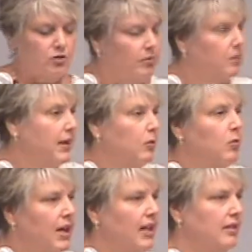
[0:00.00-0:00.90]
Troubled by
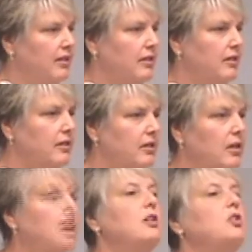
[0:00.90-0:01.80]
what?
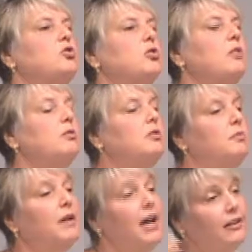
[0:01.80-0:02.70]

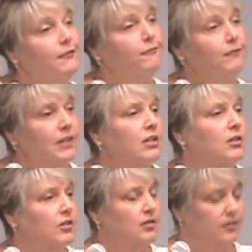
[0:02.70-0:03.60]
Troubled by
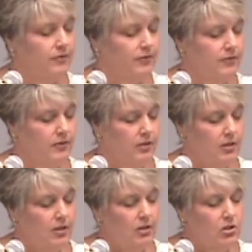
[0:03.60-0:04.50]
fear.
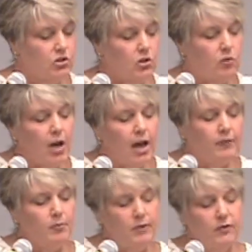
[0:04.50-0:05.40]
So
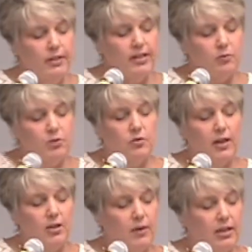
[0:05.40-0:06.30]
often we forget that we're
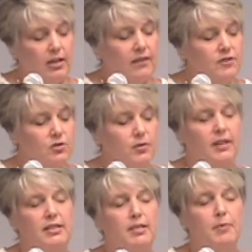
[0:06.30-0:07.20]
trying to write a love
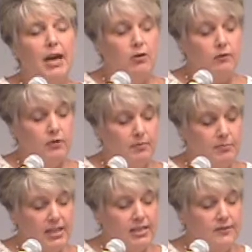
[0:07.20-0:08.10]
story that is powerful
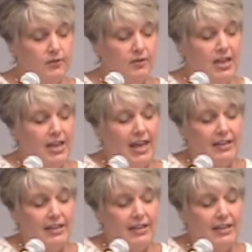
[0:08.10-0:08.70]
and peaceful.